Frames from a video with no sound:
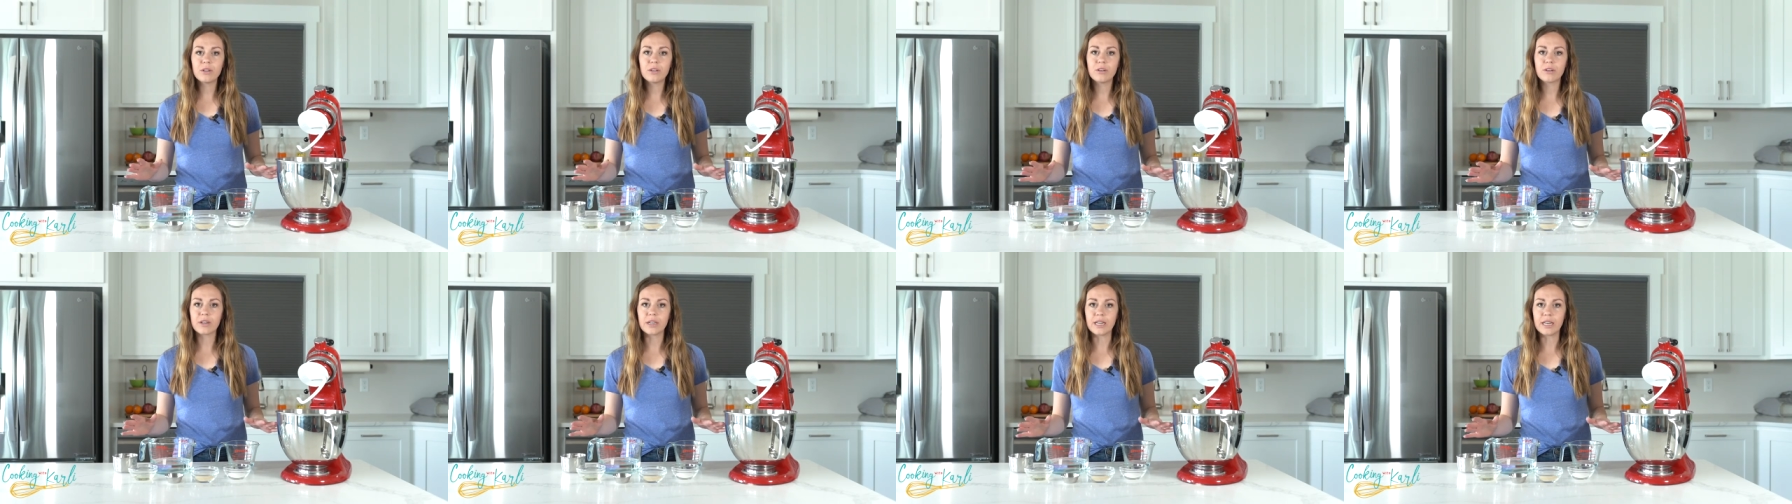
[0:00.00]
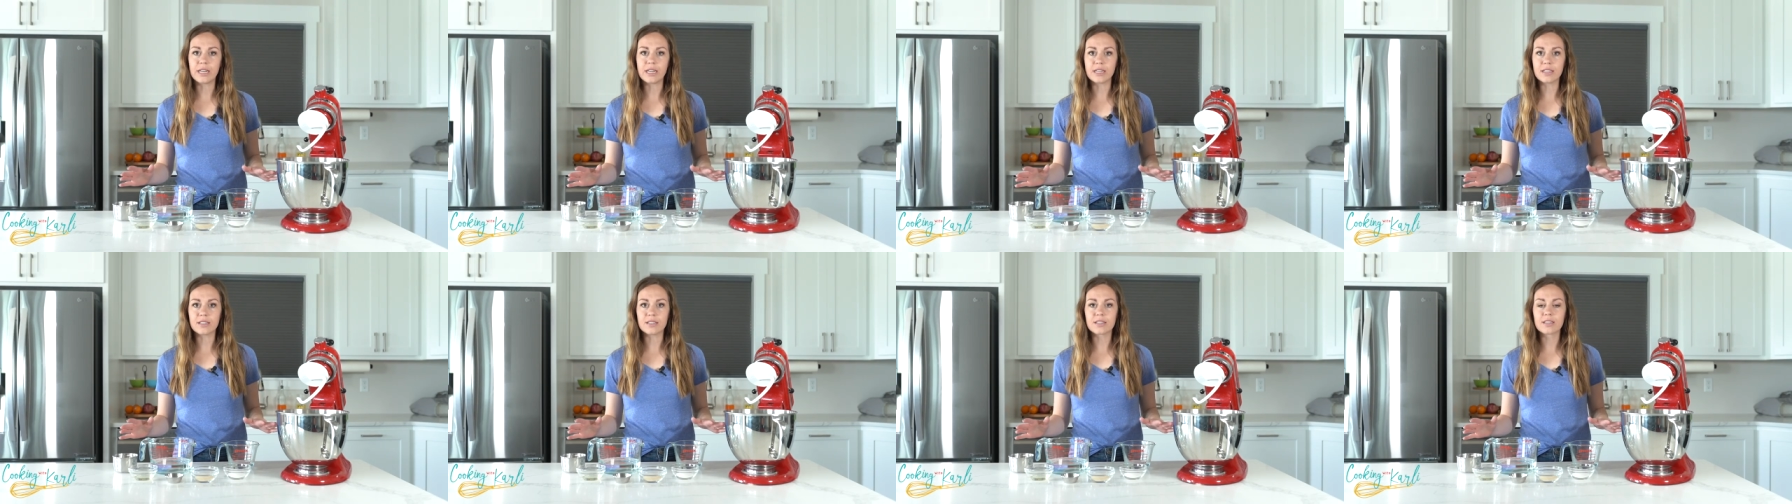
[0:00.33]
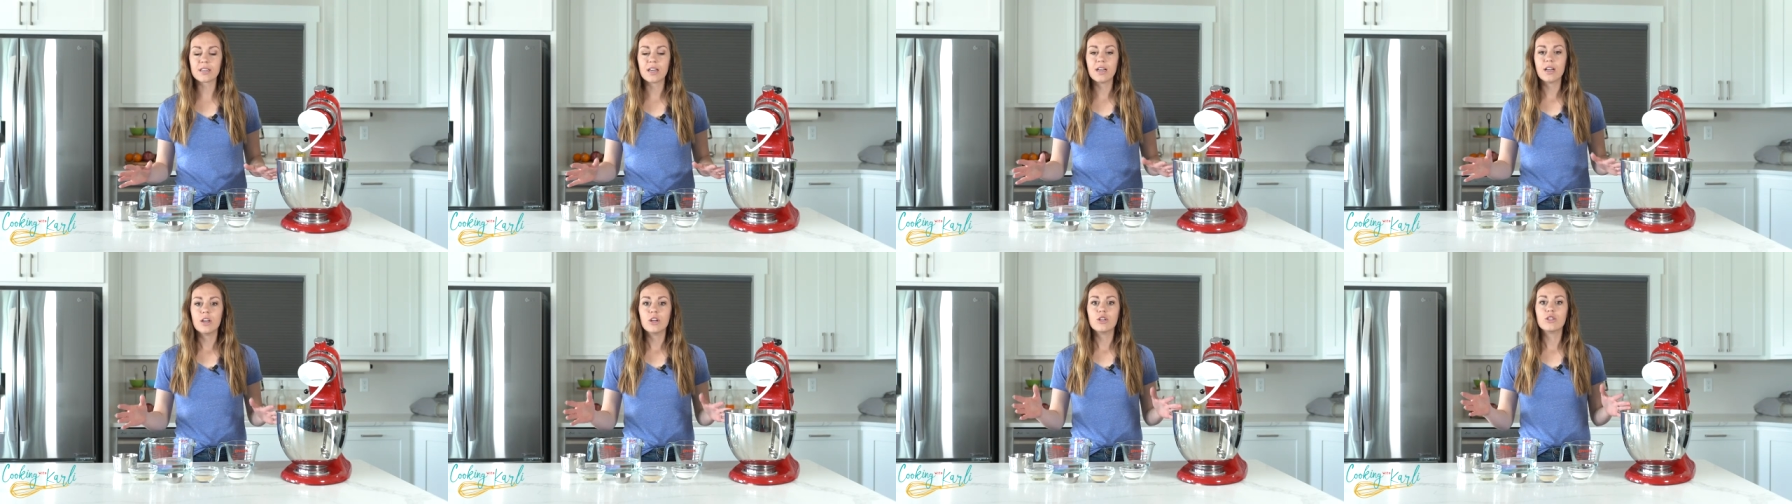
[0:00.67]

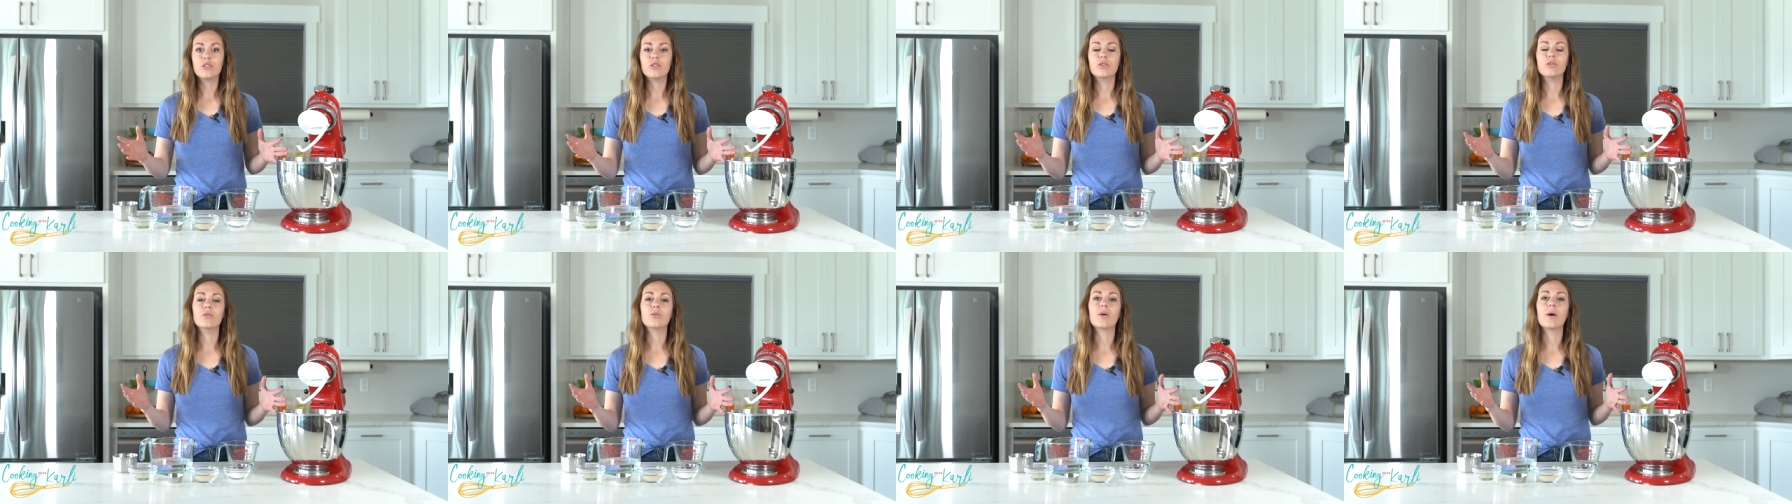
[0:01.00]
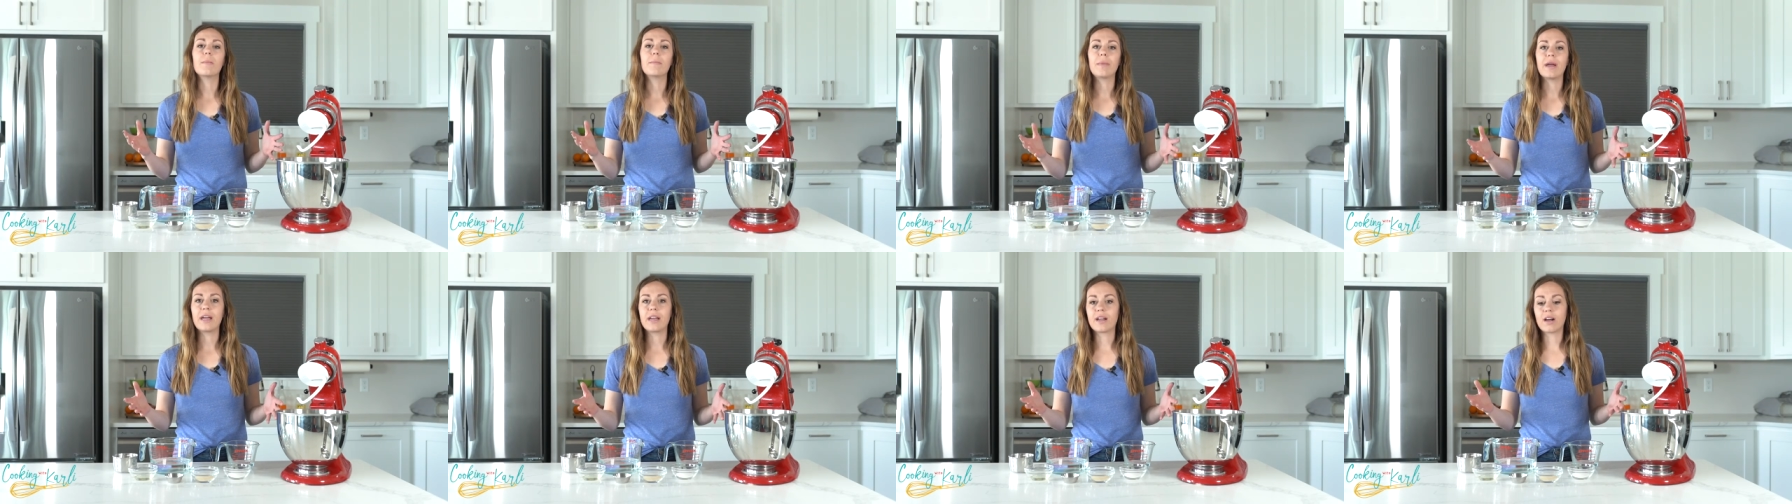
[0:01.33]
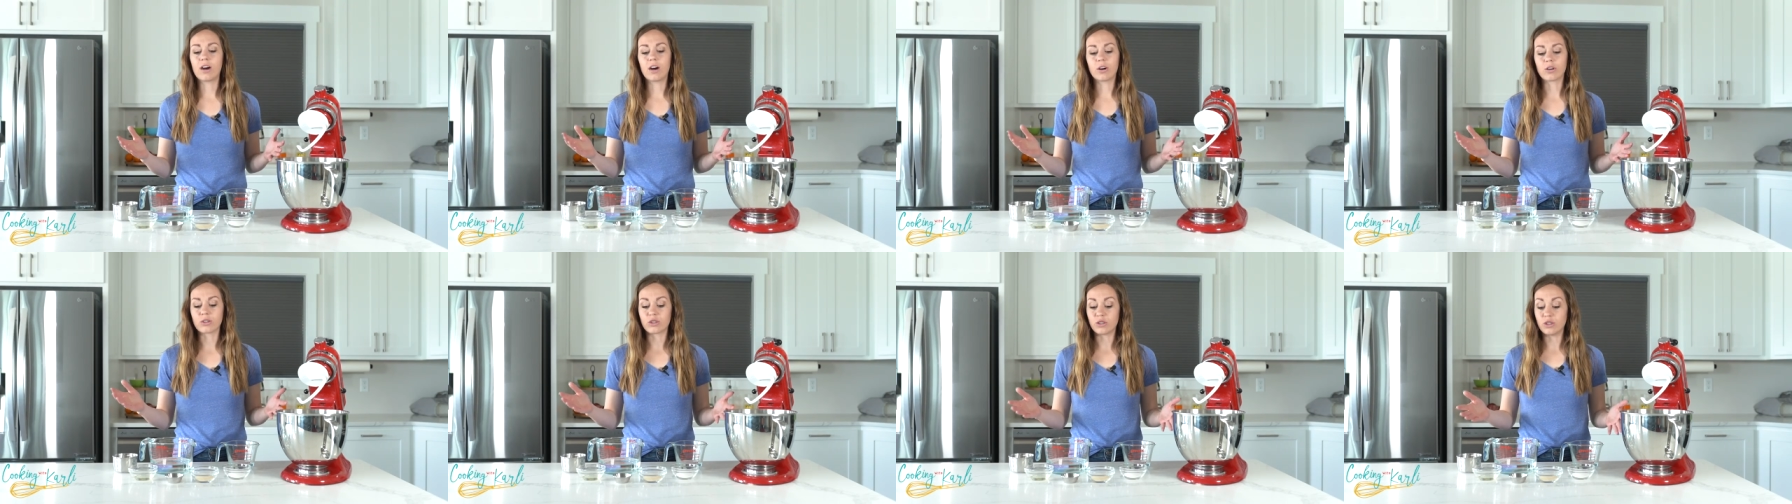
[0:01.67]
ingredients to make
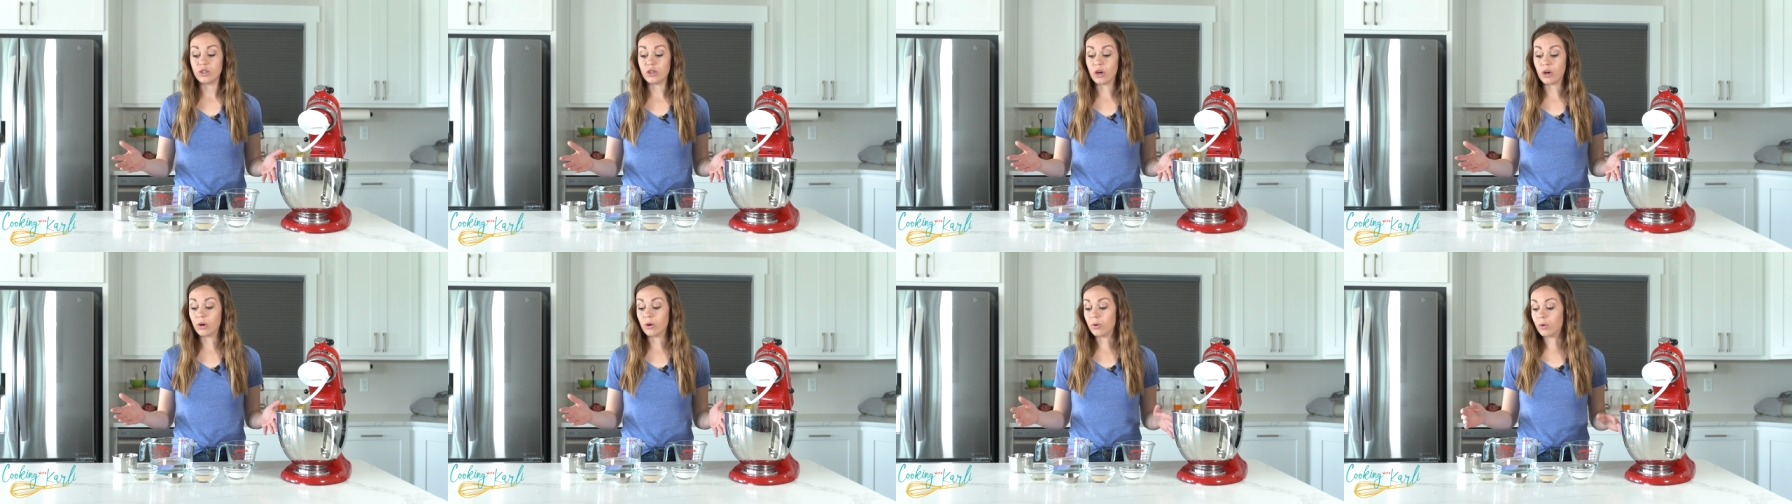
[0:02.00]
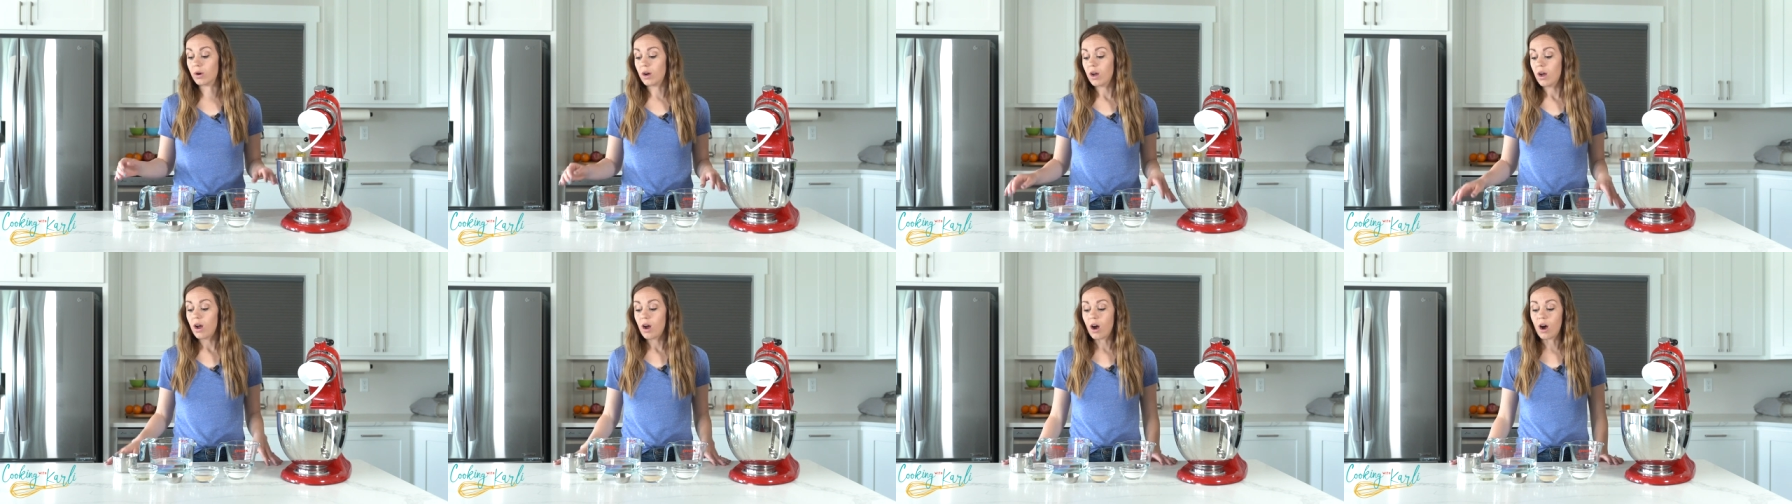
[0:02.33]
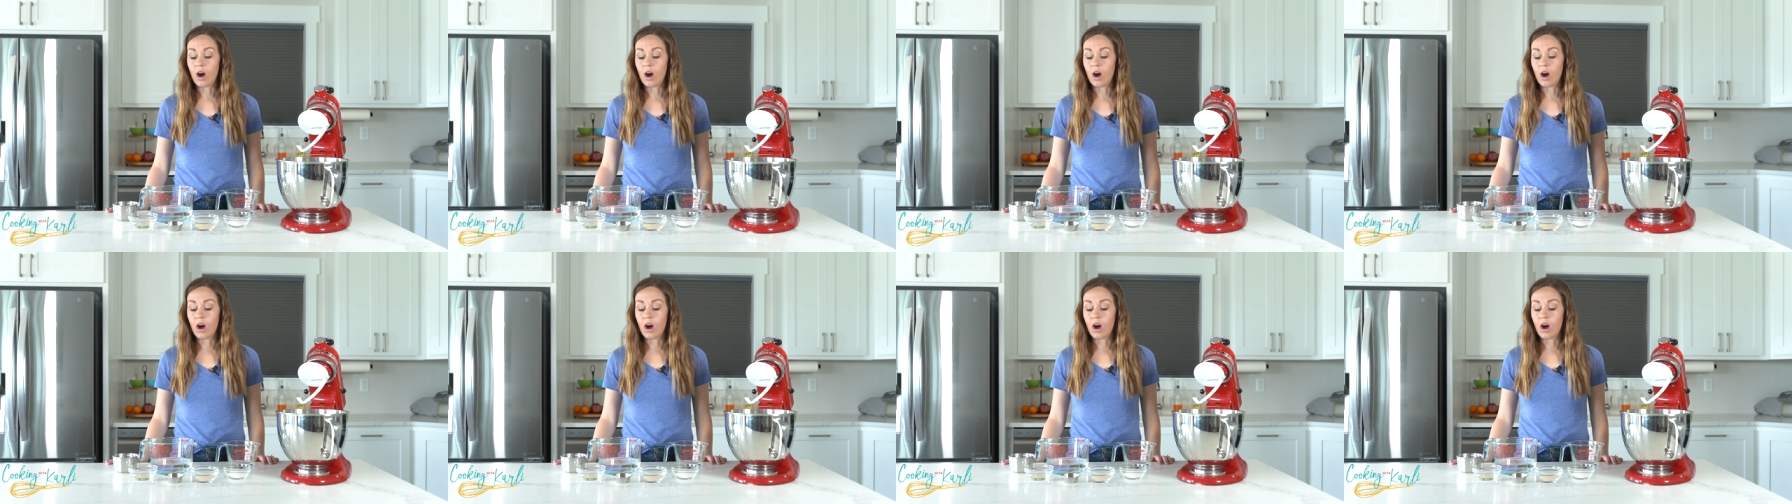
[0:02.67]
our dough.